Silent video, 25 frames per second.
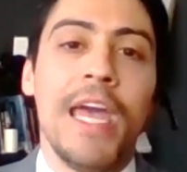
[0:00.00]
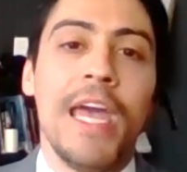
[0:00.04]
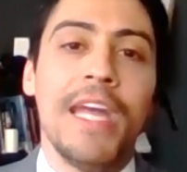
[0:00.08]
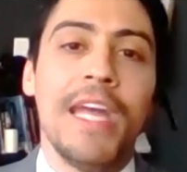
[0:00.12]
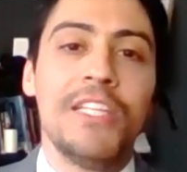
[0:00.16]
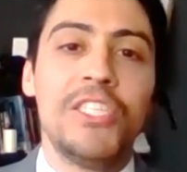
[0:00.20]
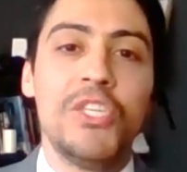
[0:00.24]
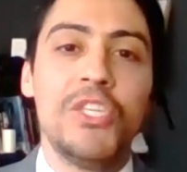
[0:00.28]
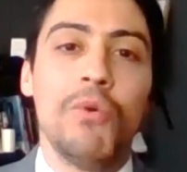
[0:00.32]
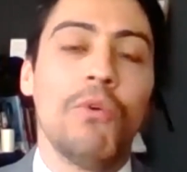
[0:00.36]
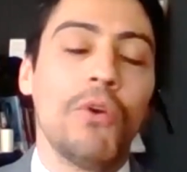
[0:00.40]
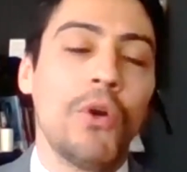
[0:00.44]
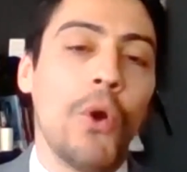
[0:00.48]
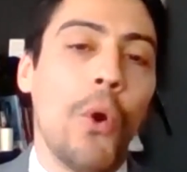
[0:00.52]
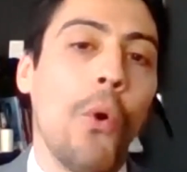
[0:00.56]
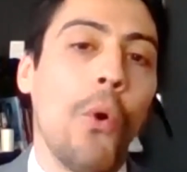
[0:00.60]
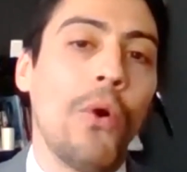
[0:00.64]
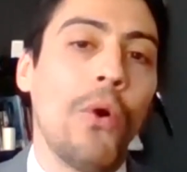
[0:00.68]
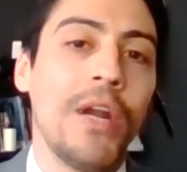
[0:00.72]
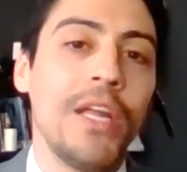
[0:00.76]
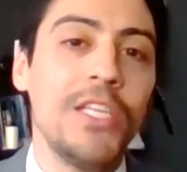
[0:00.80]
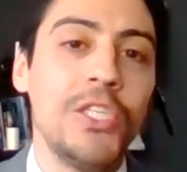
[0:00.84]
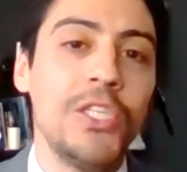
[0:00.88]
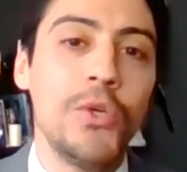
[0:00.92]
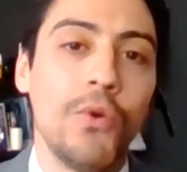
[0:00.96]
And so
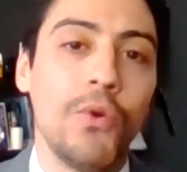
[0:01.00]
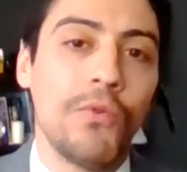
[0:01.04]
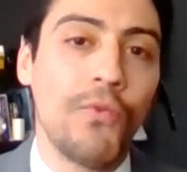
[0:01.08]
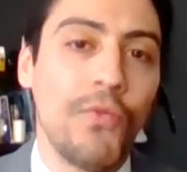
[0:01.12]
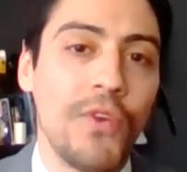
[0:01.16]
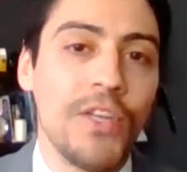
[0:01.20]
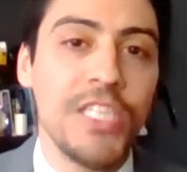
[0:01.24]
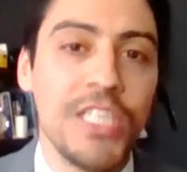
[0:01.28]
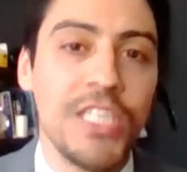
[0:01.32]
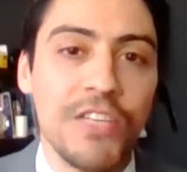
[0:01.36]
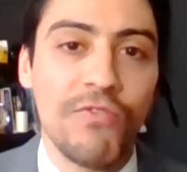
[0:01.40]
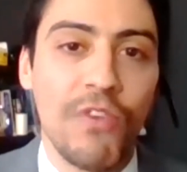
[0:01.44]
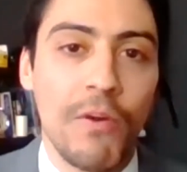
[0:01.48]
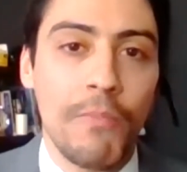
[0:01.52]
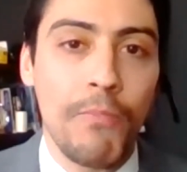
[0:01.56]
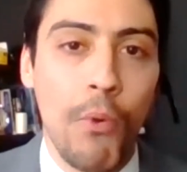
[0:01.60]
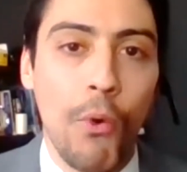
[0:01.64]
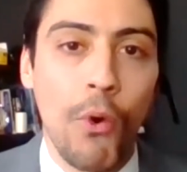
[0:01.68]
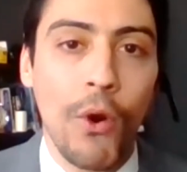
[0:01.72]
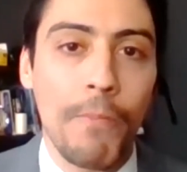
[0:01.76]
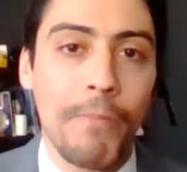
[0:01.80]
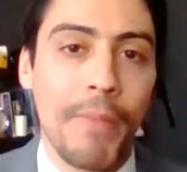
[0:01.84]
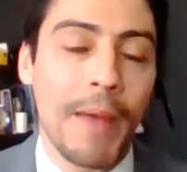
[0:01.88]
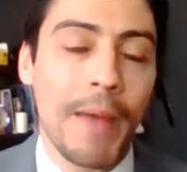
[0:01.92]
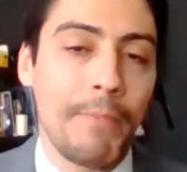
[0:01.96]
according to a recent
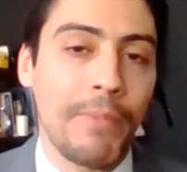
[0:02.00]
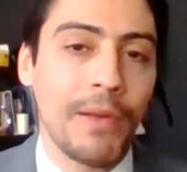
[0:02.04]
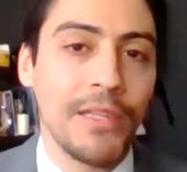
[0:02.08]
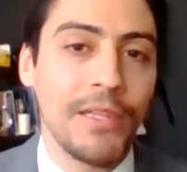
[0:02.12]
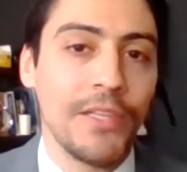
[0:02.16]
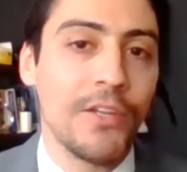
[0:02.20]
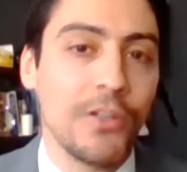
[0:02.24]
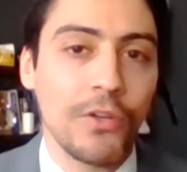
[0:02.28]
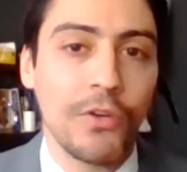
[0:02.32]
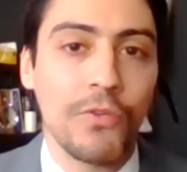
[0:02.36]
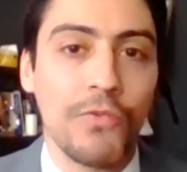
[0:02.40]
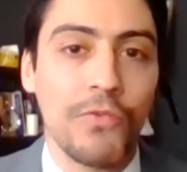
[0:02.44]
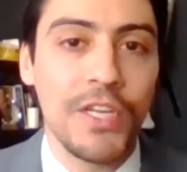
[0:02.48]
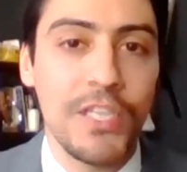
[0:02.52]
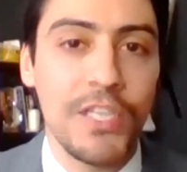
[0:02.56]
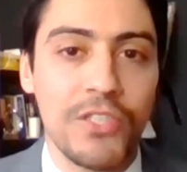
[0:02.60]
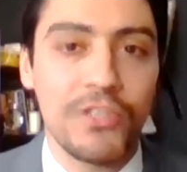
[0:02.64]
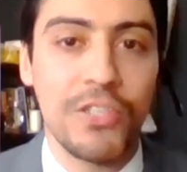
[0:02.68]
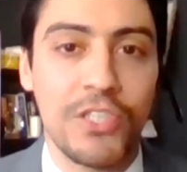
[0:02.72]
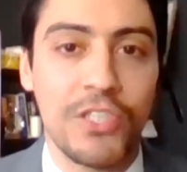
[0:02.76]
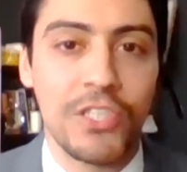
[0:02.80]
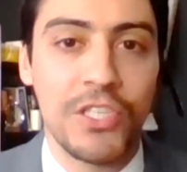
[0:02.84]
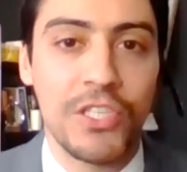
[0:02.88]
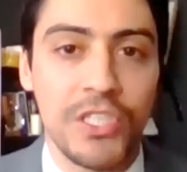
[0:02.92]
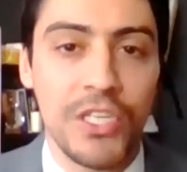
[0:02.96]
report by Political
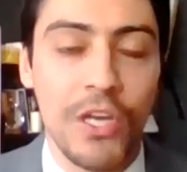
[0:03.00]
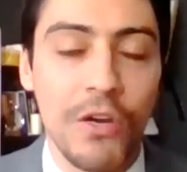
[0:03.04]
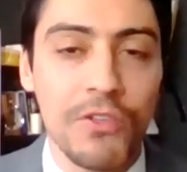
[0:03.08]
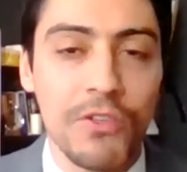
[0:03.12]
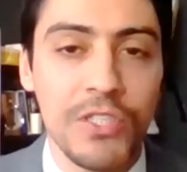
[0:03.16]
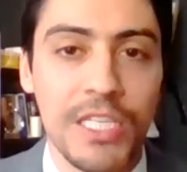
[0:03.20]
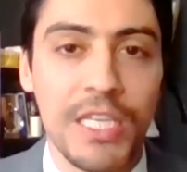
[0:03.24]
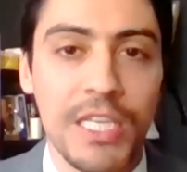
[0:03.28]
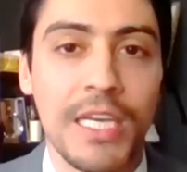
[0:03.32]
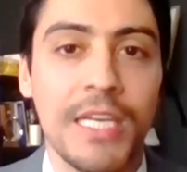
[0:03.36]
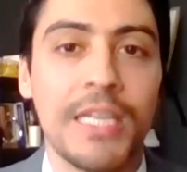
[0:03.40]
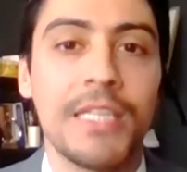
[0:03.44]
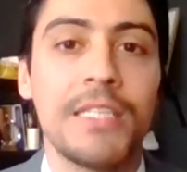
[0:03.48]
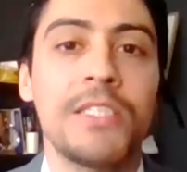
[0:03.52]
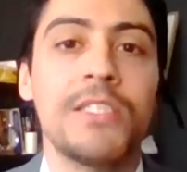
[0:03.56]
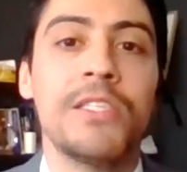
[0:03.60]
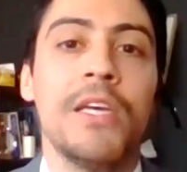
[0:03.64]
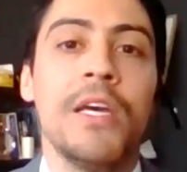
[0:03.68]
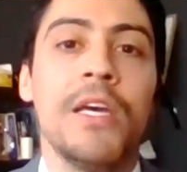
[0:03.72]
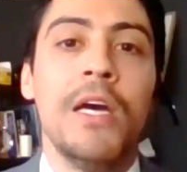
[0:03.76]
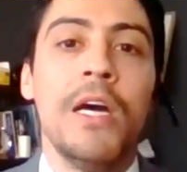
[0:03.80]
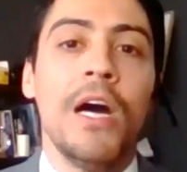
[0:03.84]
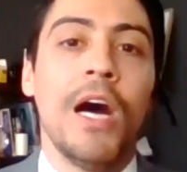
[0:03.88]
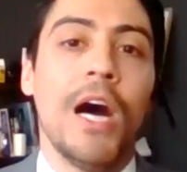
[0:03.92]
Research Associates,